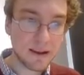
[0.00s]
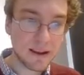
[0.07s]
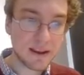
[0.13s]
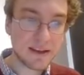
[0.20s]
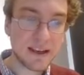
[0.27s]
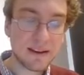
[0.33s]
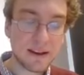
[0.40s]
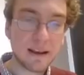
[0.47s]

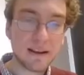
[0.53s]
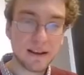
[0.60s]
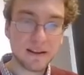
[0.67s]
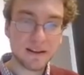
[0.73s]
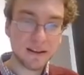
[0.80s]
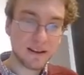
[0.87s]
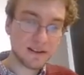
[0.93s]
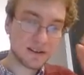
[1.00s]
Indeed,
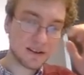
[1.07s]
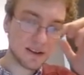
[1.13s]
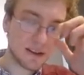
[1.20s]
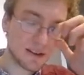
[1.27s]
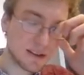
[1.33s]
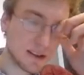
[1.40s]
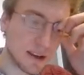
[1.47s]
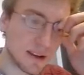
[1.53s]

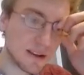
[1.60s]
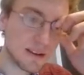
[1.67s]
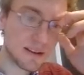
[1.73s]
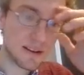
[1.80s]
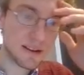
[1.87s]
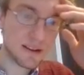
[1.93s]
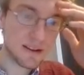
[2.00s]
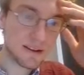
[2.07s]

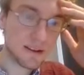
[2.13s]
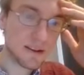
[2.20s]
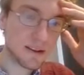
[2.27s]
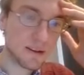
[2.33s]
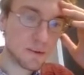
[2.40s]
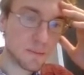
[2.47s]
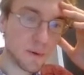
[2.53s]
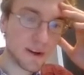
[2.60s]

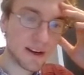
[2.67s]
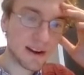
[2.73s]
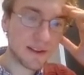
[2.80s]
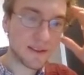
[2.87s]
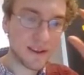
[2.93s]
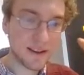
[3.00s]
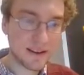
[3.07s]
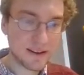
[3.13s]
you pointed
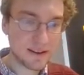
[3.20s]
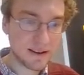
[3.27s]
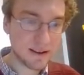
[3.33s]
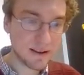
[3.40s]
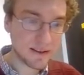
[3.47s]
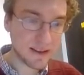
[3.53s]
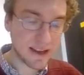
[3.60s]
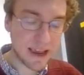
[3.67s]
out that
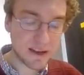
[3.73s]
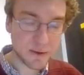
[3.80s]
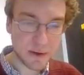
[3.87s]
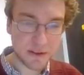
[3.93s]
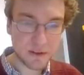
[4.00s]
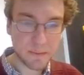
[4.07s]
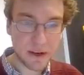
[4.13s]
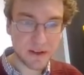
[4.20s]
the gauge
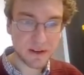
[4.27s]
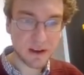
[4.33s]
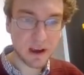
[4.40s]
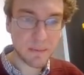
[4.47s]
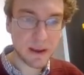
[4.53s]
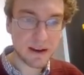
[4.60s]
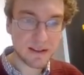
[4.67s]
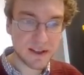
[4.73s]
transformation
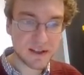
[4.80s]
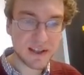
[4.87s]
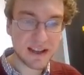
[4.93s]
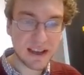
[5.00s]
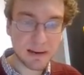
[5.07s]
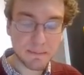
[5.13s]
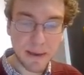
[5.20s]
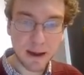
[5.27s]
comment, this
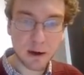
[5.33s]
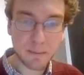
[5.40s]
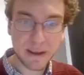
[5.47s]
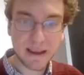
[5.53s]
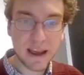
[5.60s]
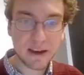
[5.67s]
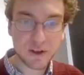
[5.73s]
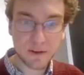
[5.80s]
thing had better
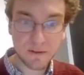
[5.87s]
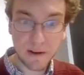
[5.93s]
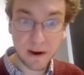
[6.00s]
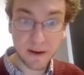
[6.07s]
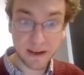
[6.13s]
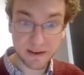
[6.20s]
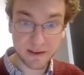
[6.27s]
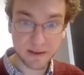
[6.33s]
be gauge
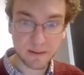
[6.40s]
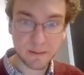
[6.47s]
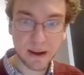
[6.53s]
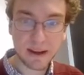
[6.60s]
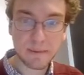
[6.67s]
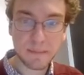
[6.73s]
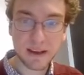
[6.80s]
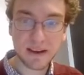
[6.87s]
invariant,
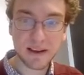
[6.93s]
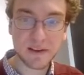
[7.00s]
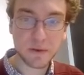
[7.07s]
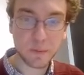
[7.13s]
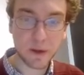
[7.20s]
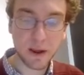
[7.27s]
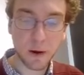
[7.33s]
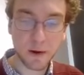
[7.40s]
right?
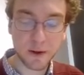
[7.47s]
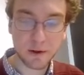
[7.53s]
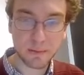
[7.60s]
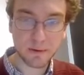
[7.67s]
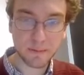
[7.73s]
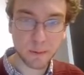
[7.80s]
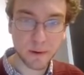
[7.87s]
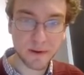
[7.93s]
Because we argued
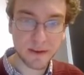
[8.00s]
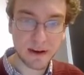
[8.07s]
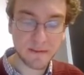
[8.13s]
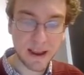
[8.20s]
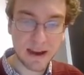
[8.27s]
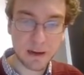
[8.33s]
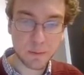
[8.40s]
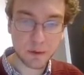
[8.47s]
before that
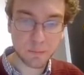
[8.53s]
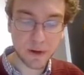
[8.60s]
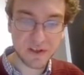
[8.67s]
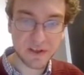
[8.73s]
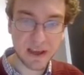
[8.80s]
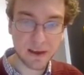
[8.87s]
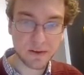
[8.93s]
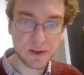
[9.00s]
if anyone
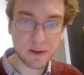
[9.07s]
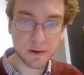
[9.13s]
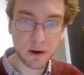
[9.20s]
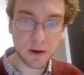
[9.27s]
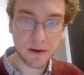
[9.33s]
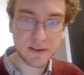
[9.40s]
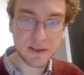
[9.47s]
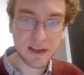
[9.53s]
rescales their
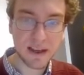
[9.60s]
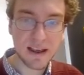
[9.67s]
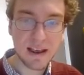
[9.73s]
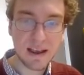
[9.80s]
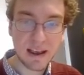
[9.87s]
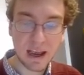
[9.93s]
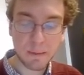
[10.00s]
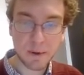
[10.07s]
currency,
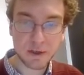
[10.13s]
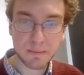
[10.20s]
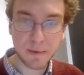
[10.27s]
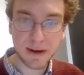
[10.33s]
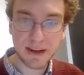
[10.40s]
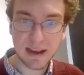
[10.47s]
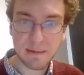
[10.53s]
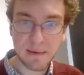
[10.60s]
how much
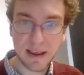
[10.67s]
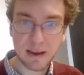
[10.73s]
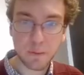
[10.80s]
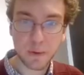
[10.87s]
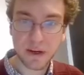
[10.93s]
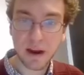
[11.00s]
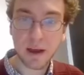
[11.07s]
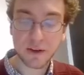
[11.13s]
money I make
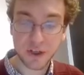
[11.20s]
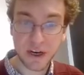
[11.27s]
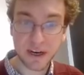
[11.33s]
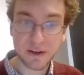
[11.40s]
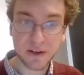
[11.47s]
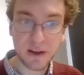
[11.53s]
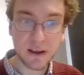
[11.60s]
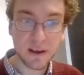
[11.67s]
would not
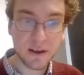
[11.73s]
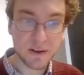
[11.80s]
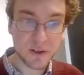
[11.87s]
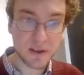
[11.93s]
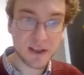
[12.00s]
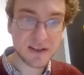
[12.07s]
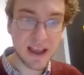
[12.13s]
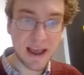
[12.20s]
change.
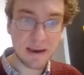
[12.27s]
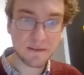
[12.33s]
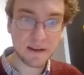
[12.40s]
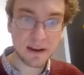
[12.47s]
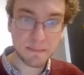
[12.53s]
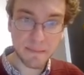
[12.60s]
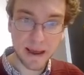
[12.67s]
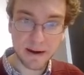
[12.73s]
So this F
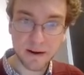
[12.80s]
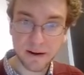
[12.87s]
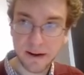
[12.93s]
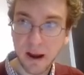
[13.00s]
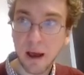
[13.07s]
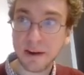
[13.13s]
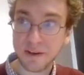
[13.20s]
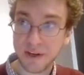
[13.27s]
had better
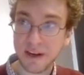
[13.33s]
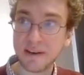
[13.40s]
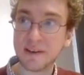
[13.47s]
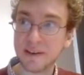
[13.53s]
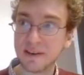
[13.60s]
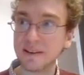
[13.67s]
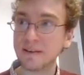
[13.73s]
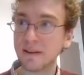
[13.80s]
not change,
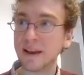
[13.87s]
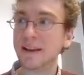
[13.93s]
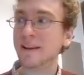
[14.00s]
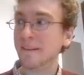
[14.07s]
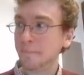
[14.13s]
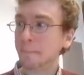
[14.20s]
right?